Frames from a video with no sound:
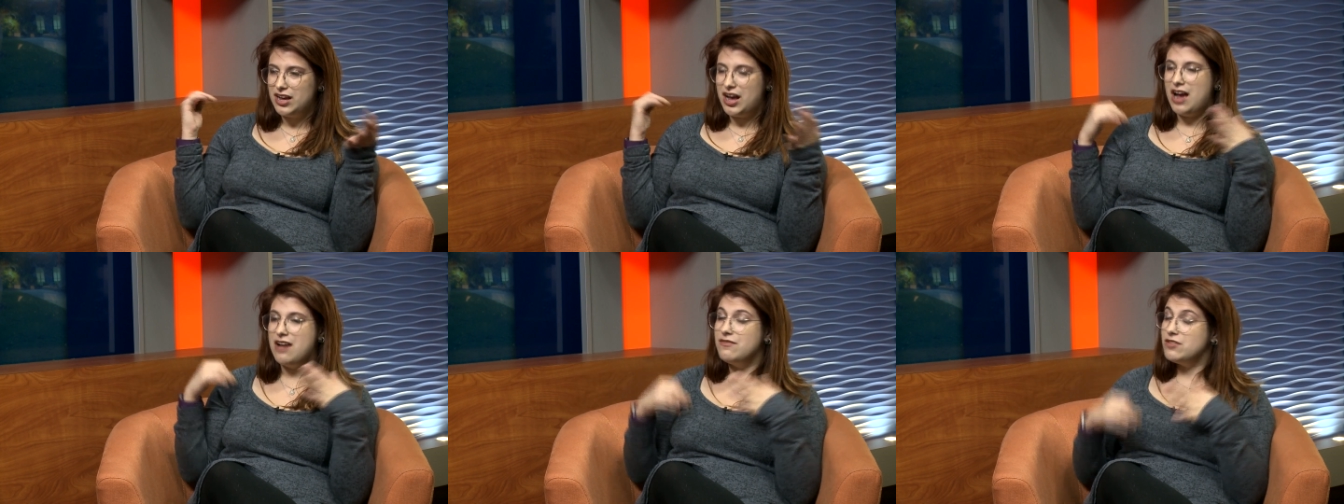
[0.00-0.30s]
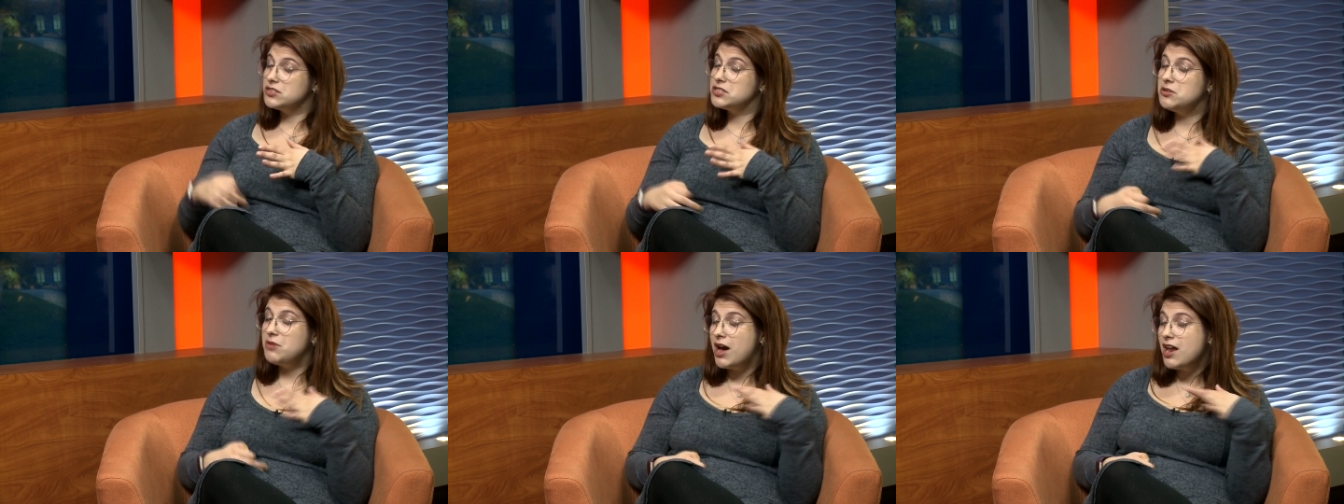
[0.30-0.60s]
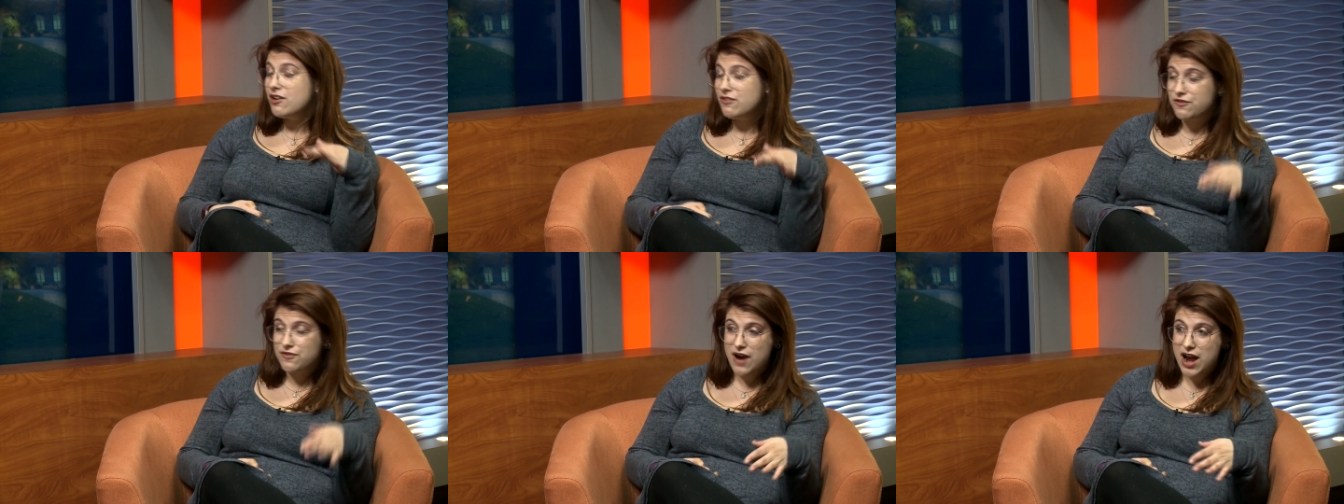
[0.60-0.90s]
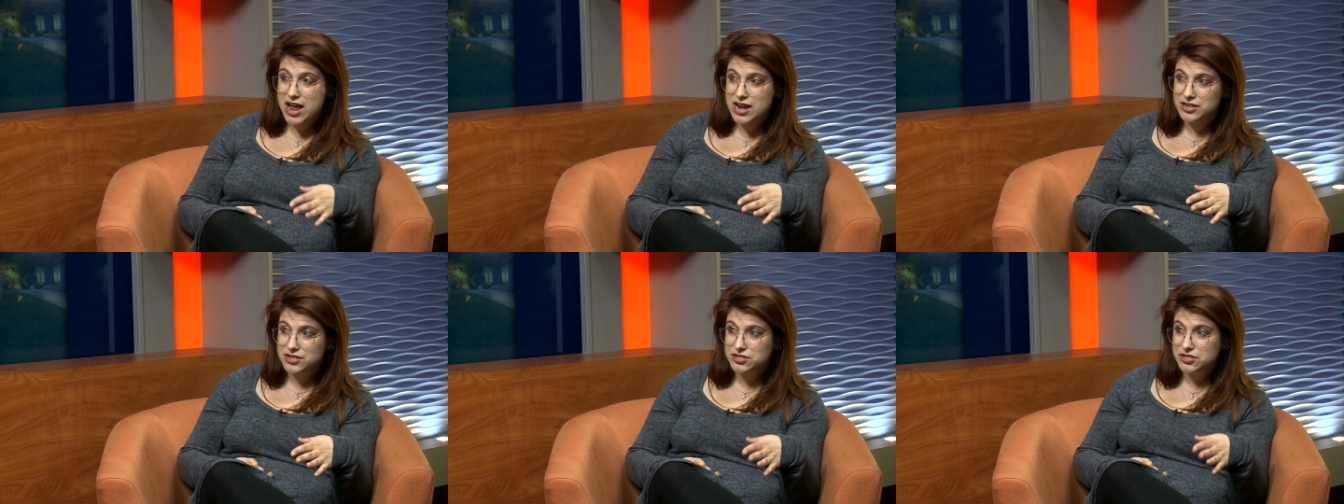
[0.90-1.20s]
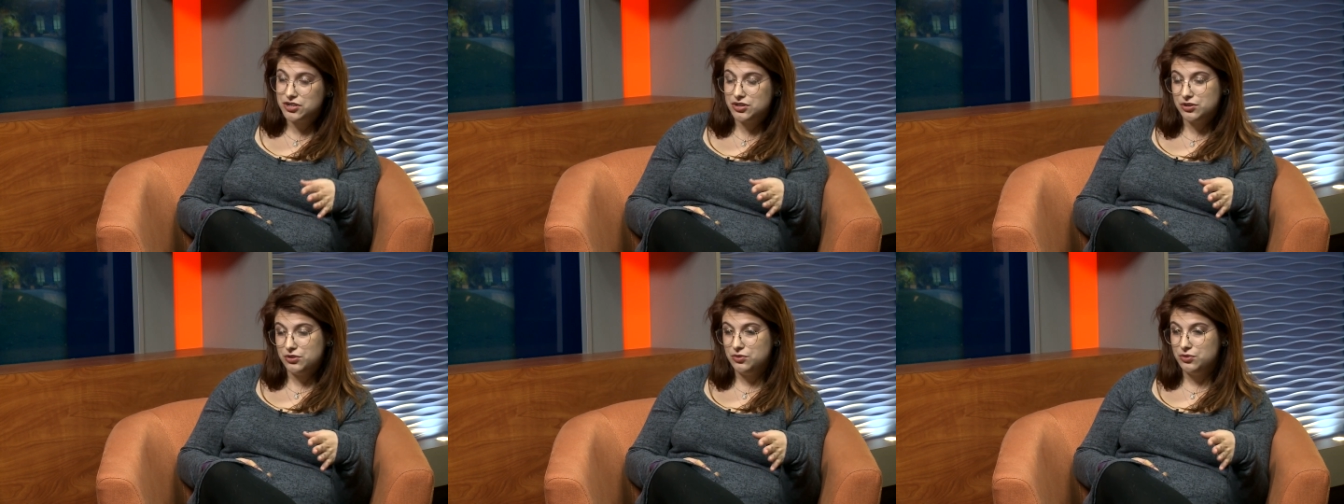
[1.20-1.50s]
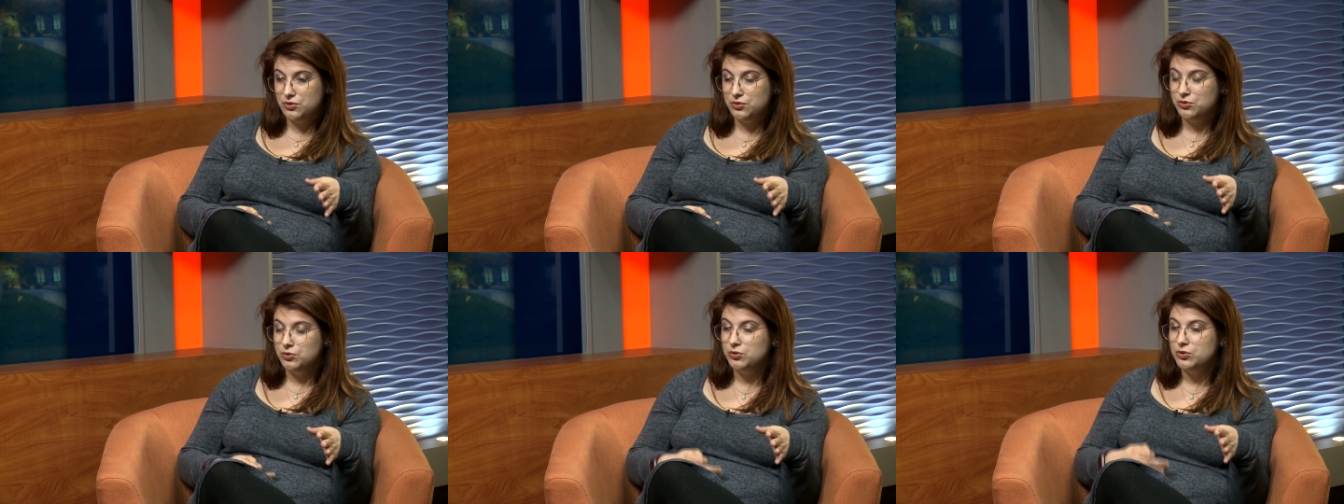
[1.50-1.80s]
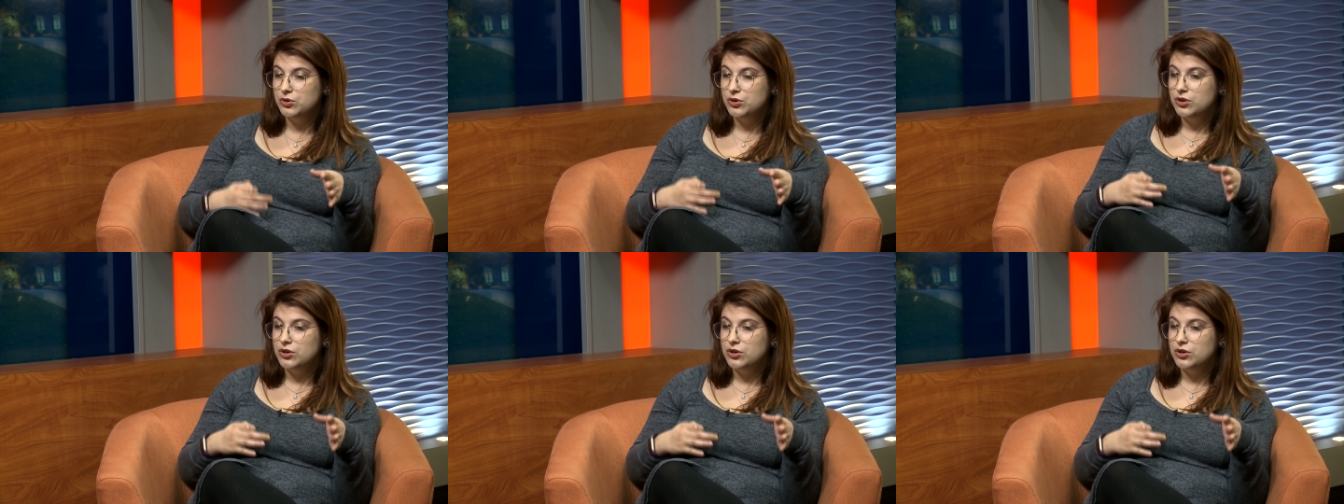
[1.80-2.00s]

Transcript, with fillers: I've also had a friend who